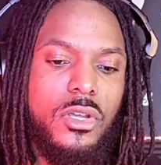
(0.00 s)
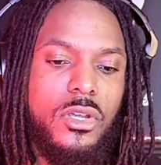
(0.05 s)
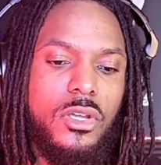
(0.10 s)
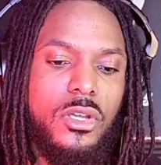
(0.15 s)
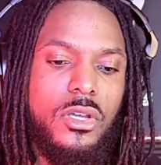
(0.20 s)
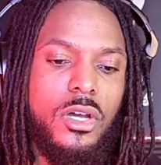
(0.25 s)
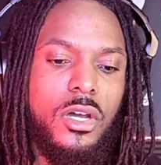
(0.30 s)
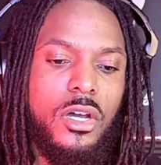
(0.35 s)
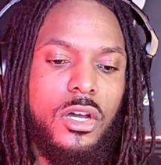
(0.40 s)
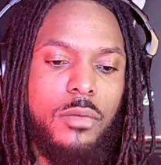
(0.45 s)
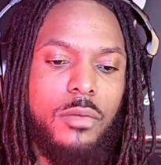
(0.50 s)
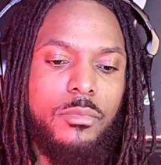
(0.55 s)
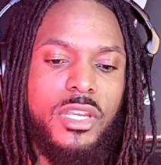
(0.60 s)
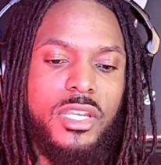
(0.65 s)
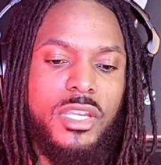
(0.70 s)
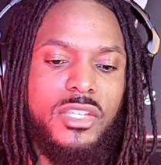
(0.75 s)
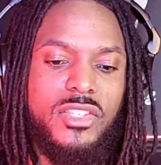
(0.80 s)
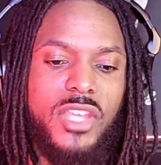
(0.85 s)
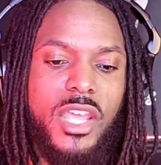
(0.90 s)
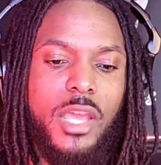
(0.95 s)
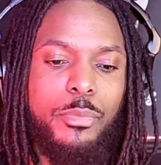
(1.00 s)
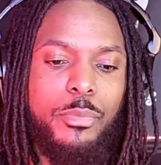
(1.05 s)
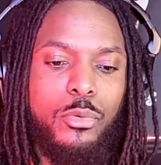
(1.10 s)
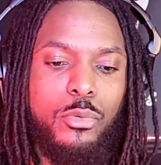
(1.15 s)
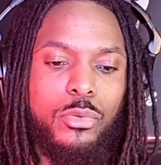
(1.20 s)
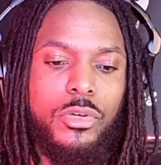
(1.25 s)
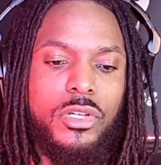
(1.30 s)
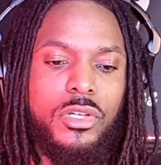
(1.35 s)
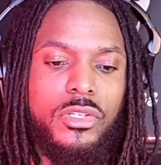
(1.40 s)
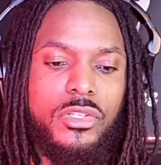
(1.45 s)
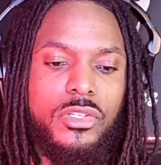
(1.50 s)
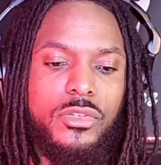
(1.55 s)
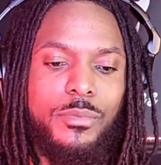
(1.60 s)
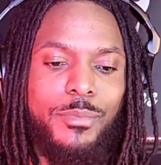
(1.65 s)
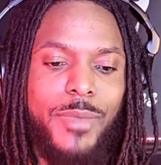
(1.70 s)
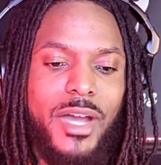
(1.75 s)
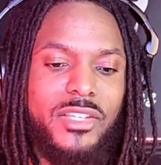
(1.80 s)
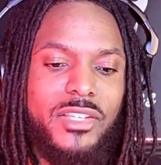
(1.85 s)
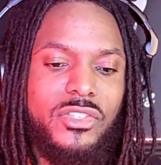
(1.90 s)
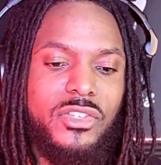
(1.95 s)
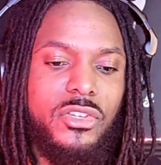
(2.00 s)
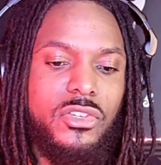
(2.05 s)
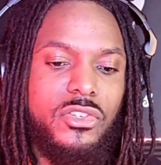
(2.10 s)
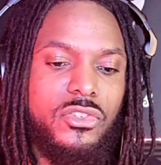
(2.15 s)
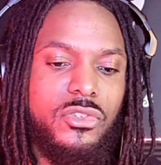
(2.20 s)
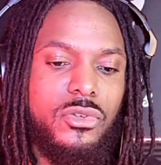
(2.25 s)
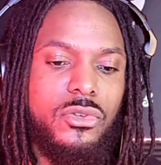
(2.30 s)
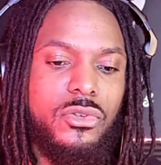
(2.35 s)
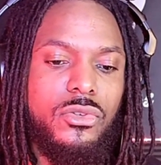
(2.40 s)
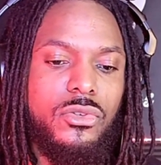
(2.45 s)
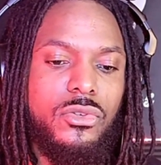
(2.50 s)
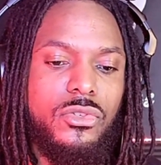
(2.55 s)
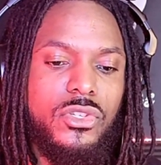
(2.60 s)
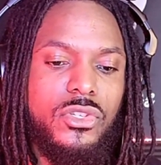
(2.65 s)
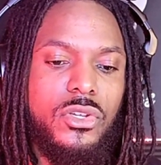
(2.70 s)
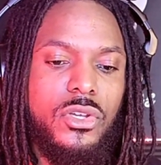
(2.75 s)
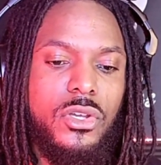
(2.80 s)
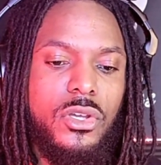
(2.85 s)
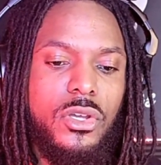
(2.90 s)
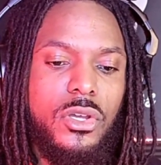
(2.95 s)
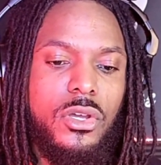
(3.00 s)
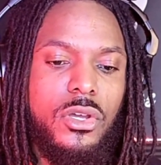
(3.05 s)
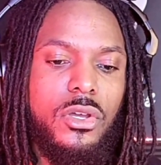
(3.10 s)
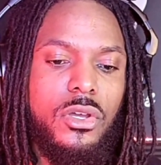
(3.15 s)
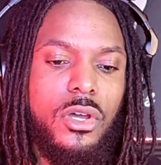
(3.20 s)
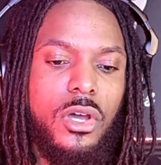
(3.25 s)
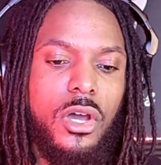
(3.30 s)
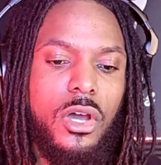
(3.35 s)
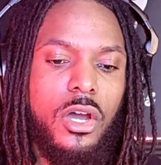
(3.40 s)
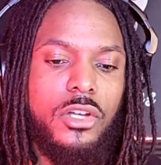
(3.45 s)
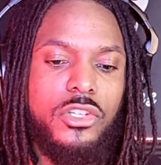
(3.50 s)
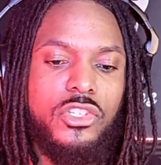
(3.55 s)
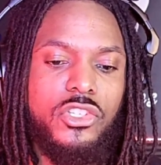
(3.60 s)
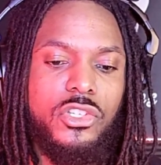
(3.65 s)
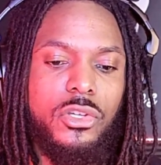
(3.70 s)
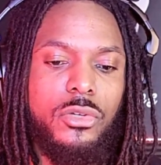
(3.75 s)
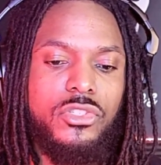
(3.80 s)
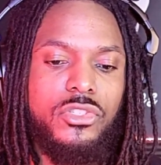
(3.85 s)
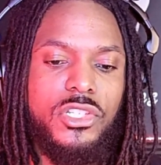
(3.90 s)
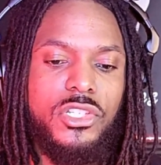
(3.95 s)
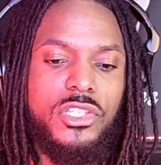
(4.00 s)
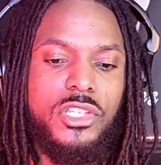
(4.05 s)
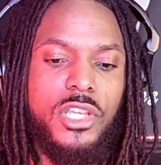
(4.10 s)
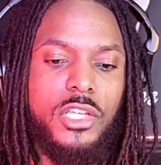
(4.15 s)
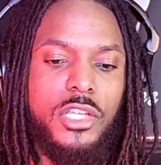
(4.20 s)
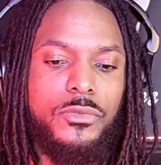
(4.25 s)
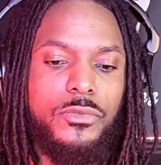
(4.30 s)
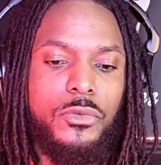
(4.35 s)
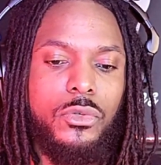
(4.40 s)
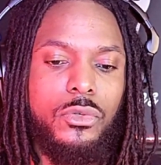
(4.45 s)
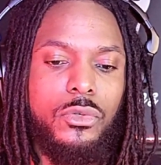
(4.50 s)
An example was, my sisters are so successful.